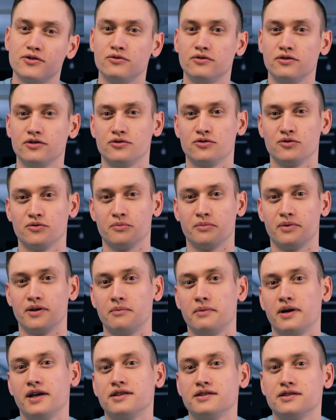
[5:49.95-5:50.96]
you need to
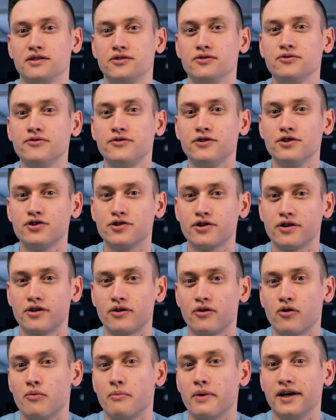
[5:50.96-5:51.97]
implement a new feature
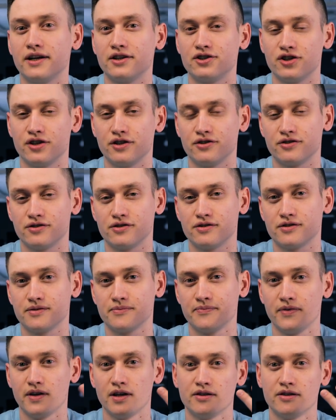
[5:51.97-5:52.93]
or make changes.